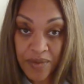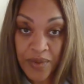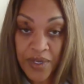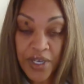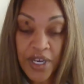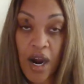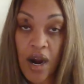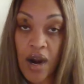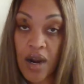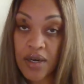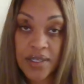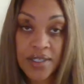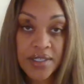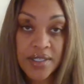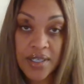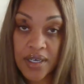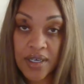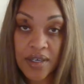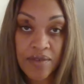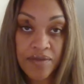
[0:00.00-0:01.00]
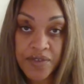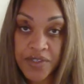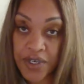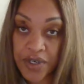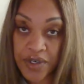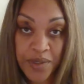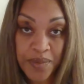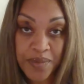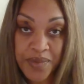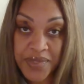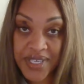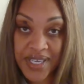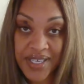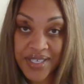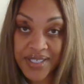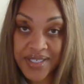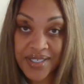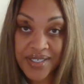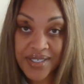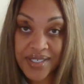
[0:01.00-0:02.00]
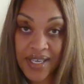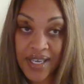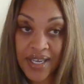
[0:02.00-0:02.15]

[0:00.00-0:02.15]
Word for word: regardless of circumstances.